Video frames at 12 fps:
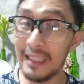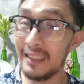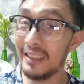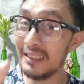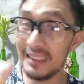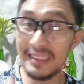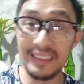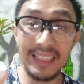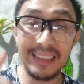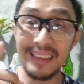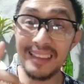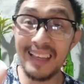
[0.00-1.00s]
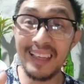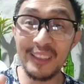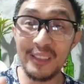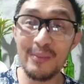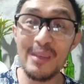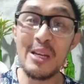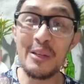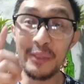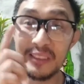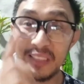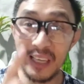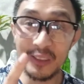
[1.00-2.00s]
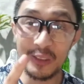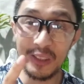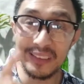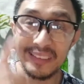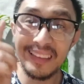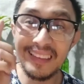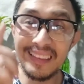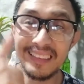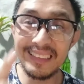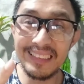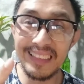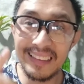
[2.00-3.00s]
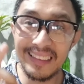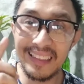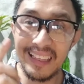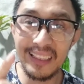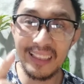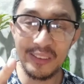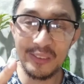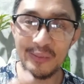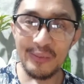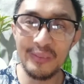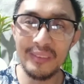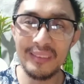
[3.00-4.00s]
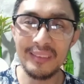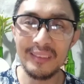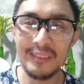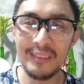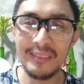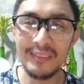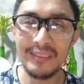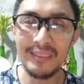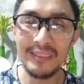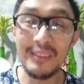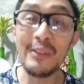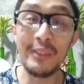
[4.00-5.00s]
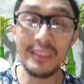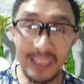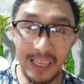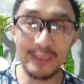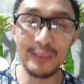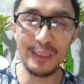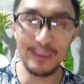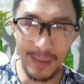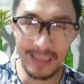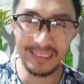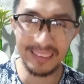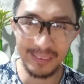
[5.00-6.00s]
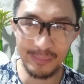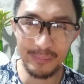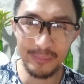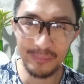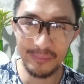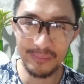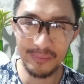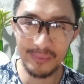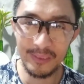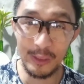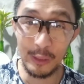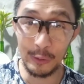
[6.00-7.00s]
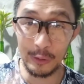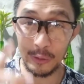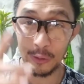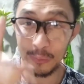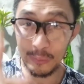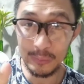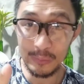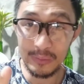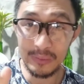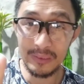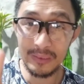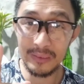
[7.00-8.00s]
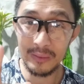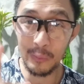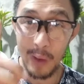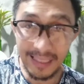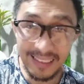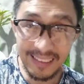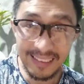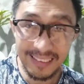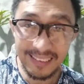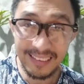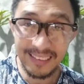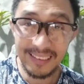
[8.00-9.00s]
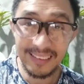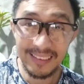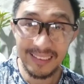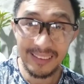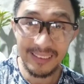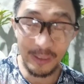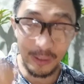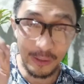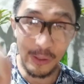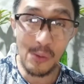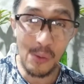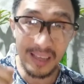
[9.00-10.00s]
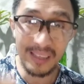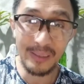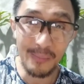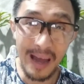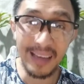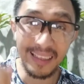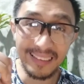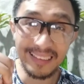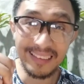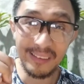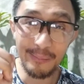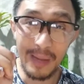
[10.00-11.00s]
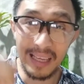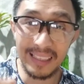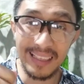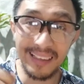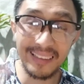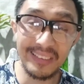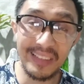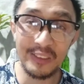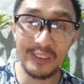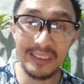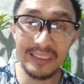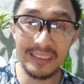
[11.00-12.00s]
And this is not negative. Rejection is not negative. Rejection is positive. Do you know why? Do you know why? Bakit mahalaga ang rejection?